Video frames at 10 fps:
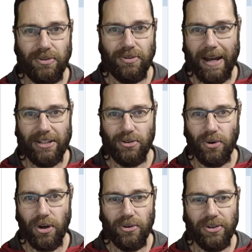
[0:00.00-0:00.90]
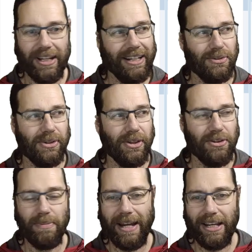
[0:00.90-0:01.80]
parsed your code and all the
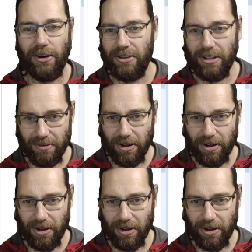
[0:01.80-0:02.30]
third-party code that you've